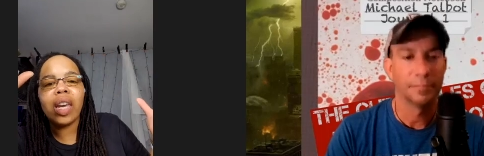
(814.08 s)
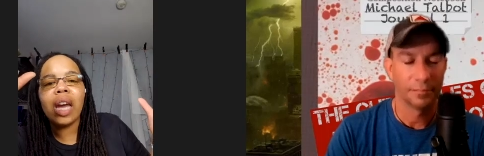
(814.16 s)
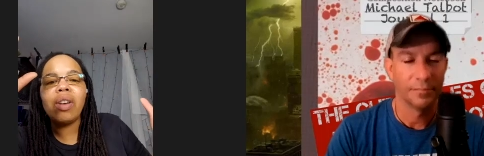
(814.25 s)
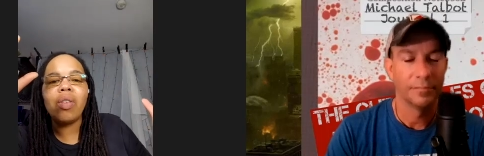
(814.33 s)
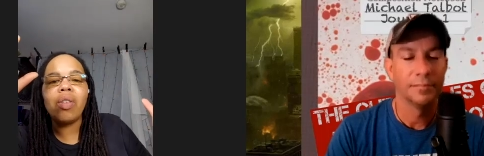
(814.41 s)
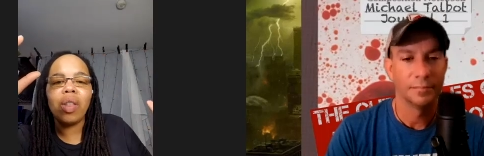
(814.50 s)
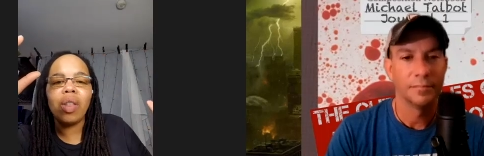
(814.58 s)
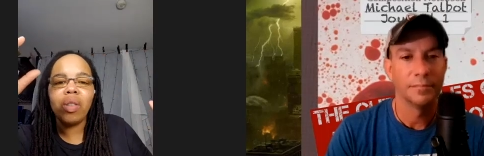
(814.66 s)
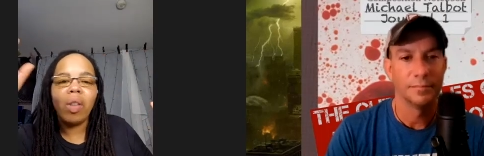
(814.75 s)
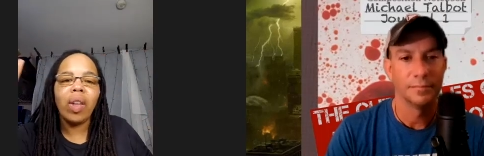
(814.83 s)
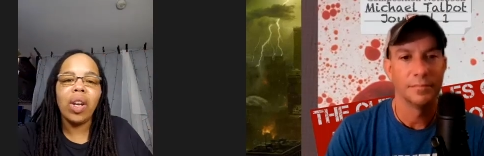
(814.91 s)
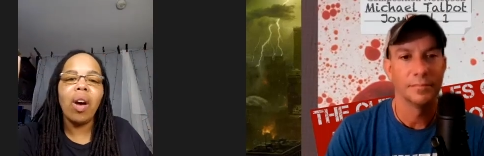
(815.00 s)
Speaker 1: can grow that's all
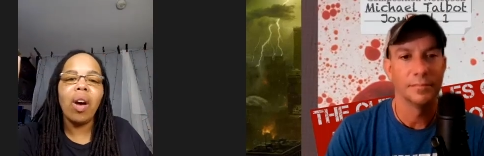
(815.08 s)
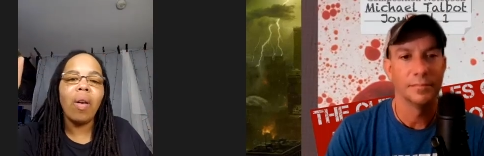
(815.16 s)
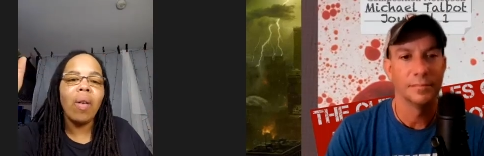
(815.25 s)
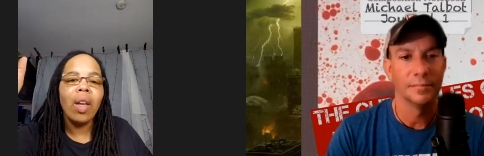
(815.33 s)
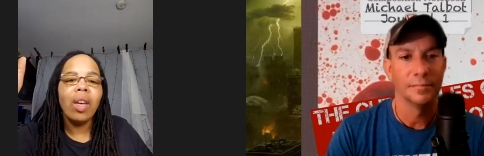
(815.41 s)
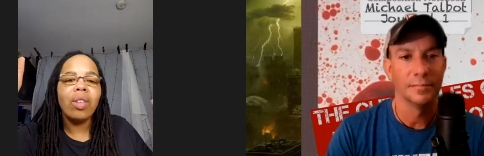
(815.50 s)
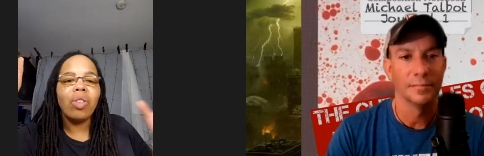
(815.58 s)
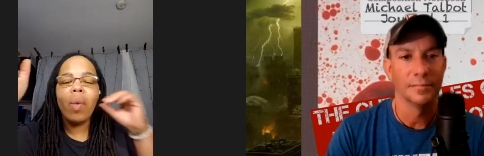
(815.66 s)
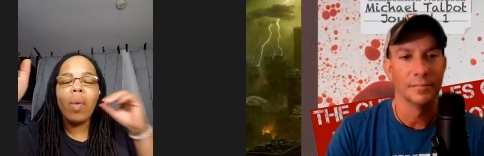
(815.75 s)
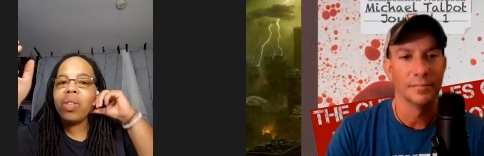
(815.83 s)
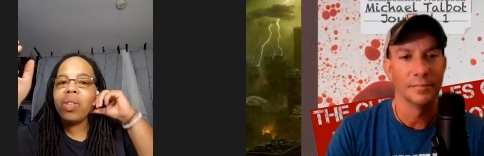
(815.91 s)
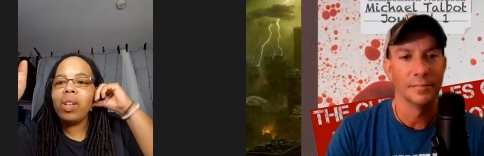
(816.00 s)
they know mm-hmm. so
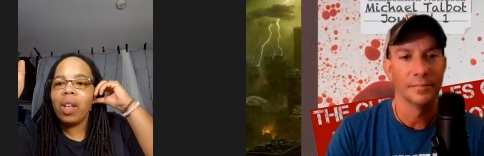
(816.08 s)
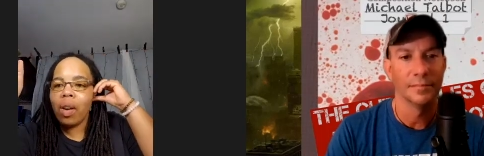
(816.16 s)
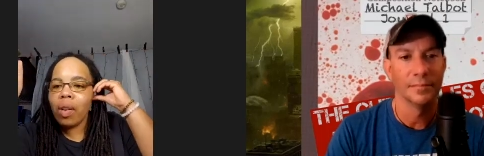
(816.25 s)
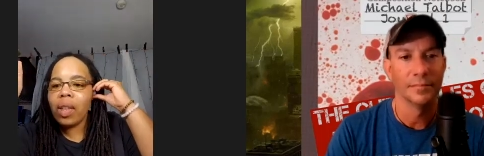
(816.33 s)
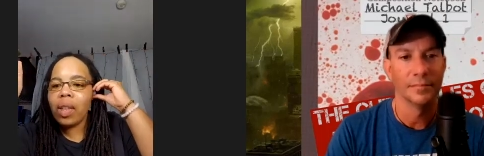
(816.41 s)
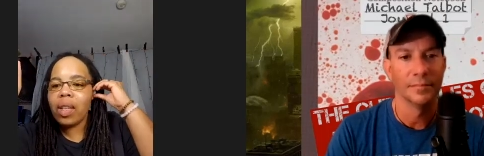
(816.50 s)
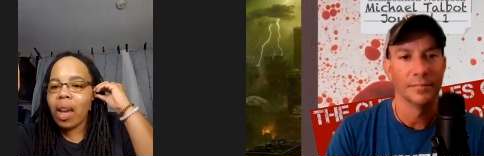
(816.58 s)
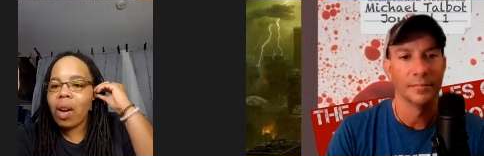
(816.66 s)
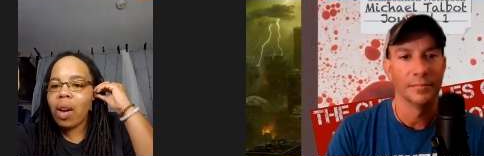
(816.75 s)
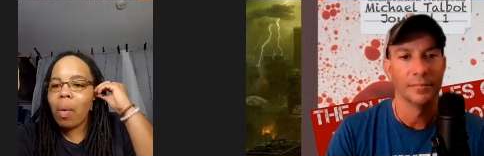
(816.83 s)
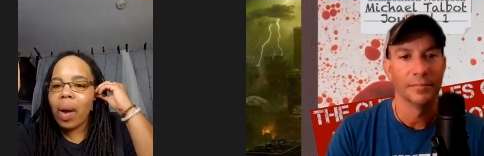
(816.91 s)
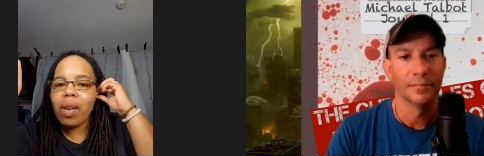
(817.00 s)
once you literally take
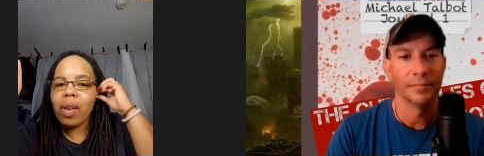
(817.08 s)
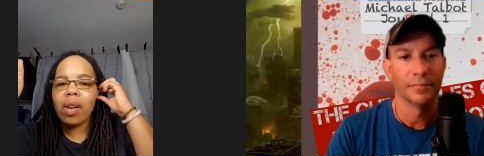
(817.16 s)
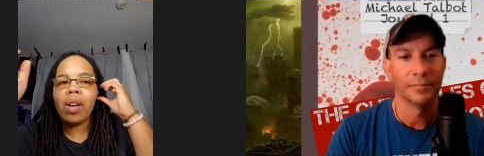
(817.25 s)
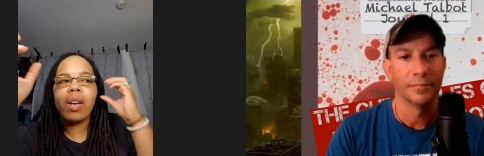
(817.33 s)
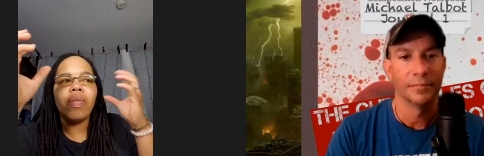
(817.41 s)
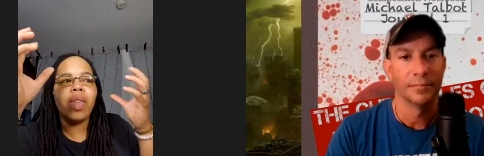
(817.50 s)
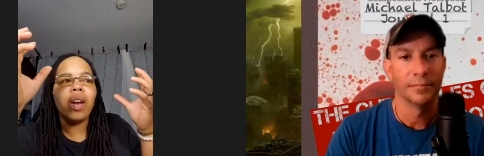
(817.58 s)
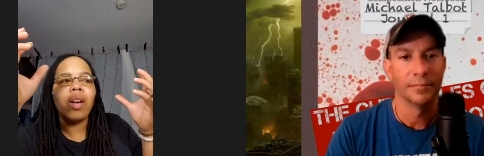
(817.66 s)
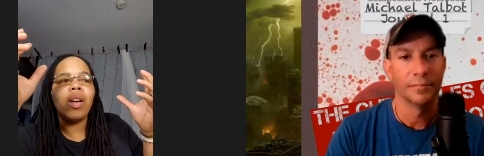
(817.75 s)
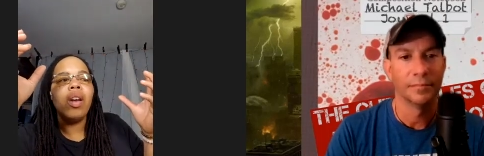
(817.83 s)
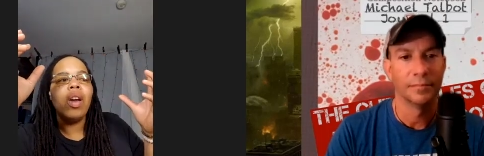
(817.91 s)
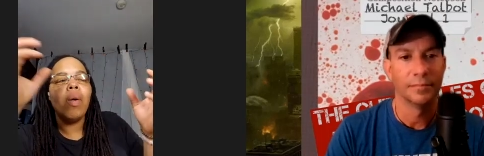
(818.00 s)
away their their
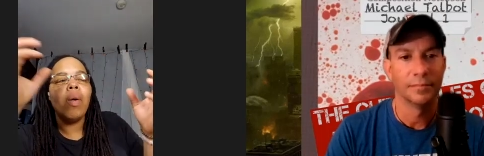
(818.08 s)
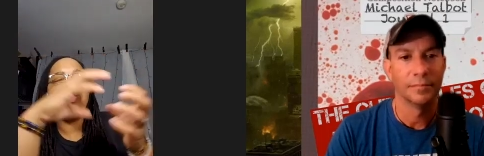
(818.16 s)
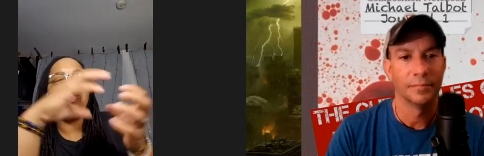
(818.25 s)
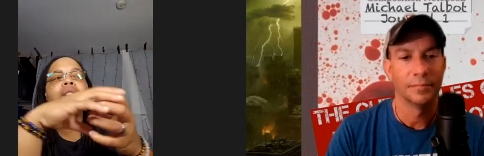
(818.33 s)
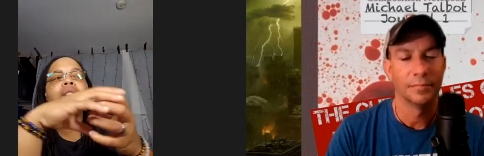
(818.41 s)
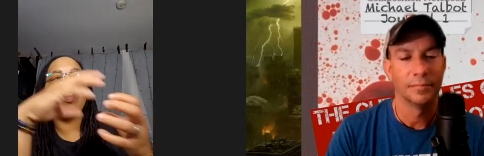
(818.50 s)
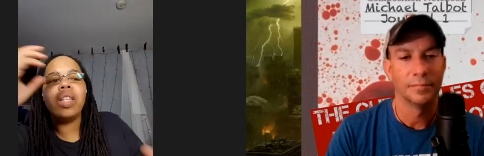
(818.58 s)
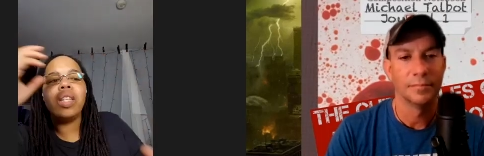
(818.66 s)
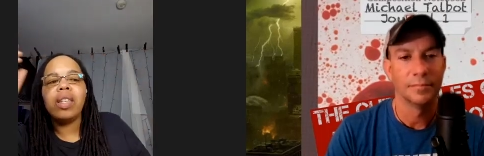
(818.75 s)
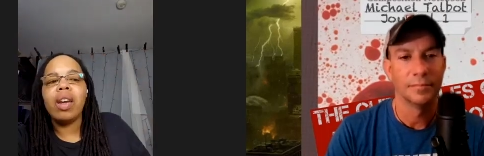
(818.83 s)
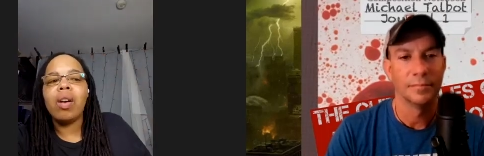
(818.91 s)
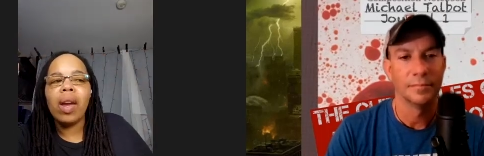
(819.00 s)
once you literally
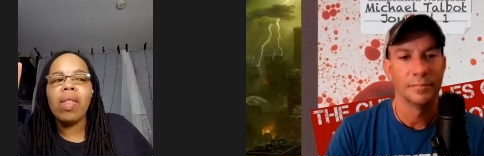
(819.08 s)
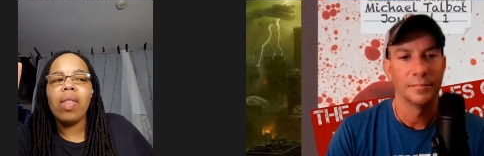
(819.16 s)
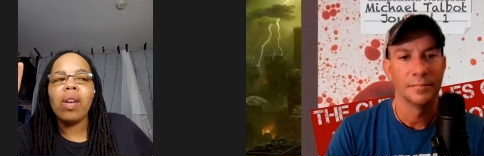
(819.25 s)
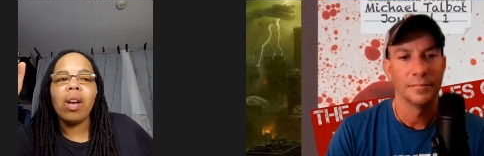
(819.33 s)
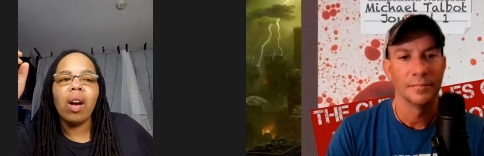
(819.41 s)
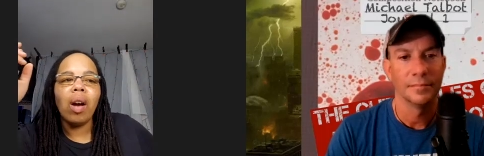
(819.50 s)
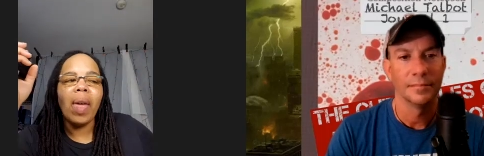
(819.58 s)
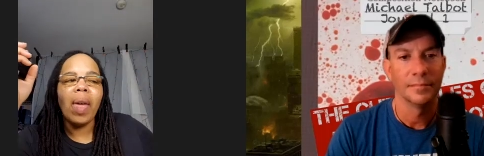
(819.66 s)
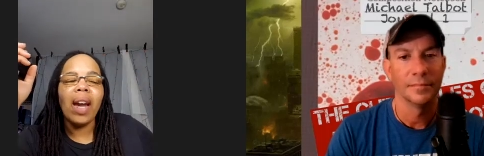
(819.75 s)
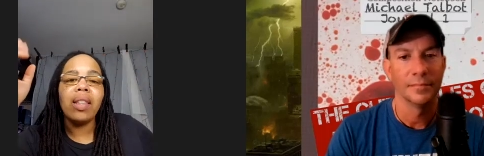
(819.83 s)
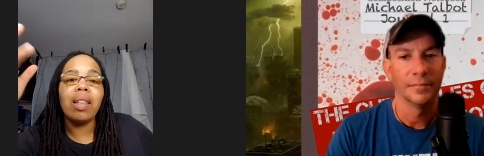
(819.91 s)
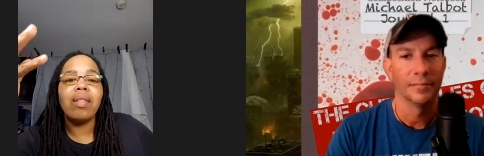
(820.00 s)
take away their um
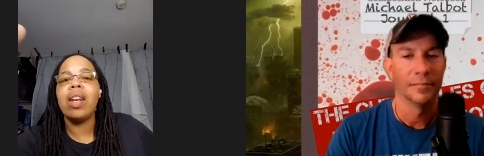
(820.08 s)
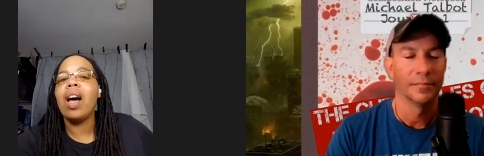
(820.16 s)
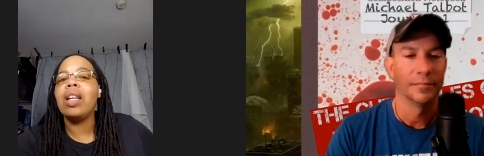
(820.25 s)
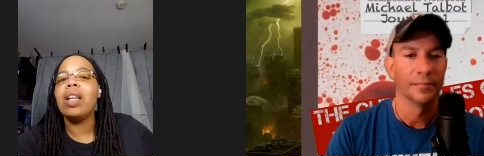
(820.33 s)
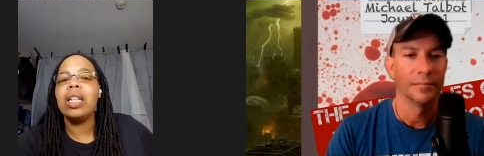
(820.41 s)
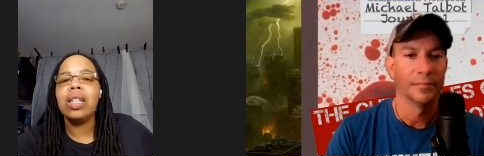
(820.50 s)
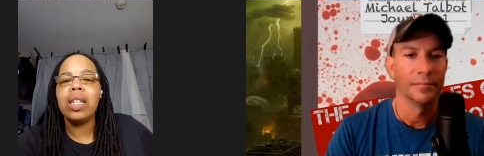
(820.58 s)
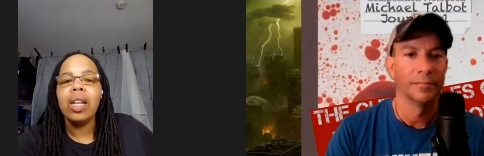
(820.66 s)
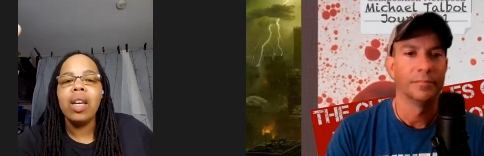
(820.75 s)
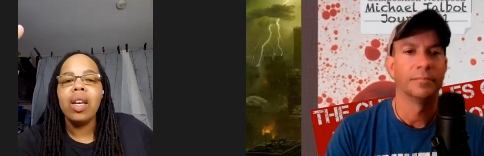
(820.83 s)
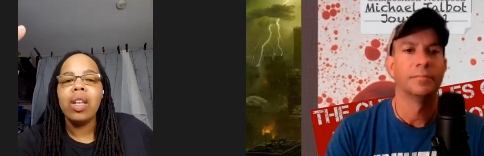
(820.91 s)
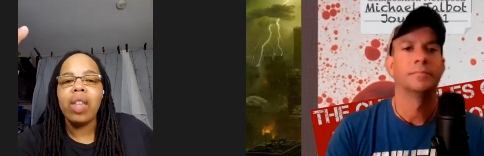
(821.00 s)
access to knowledge
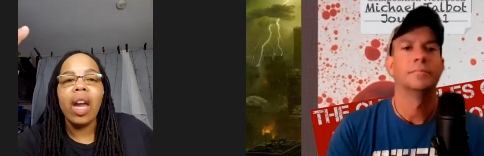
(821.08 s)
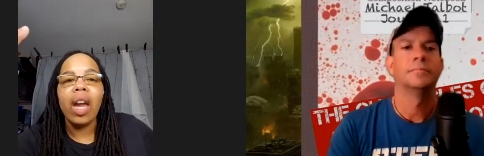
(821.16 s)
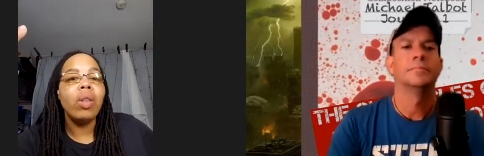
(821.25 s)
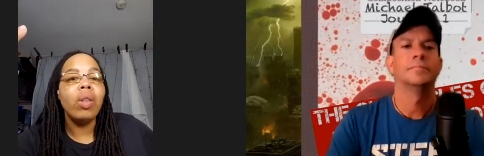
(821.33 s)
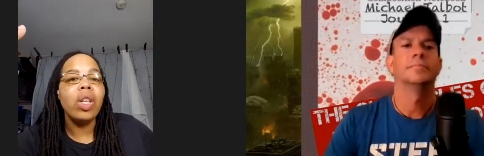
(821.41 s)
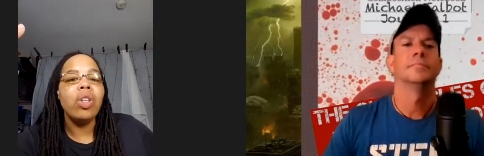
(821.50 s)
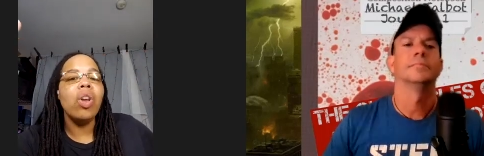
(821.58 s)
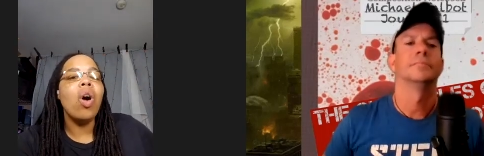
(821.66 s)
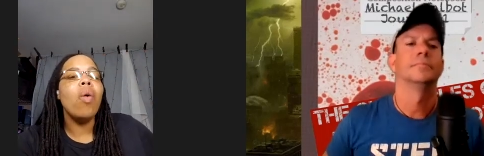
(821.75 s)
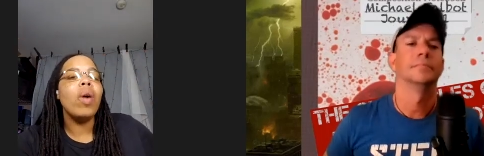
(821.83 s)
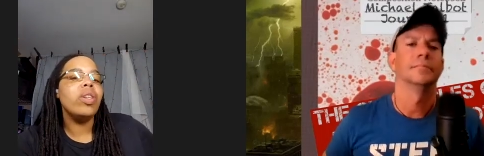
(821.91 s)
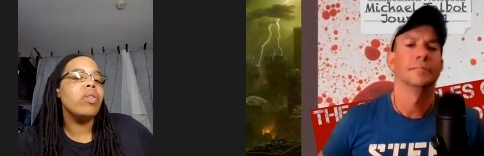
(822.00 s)
they only know
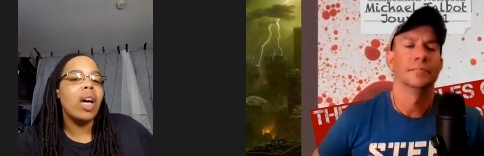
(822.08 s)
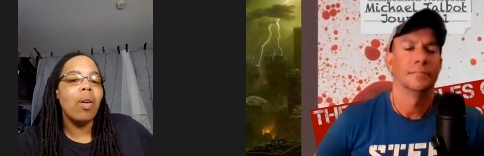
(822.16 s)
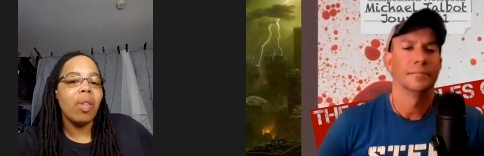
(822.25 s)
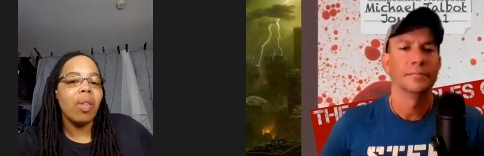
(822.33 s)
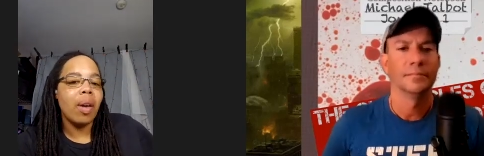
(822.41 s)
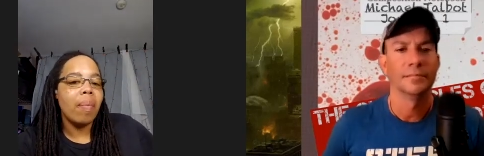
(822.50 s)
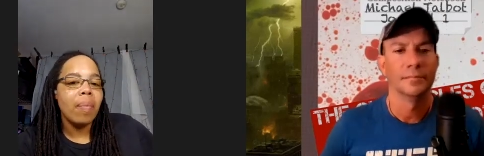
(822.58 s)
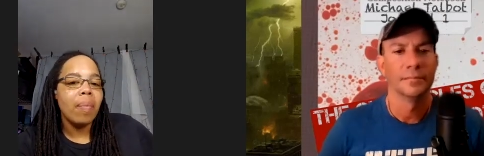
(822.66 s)
what you tell them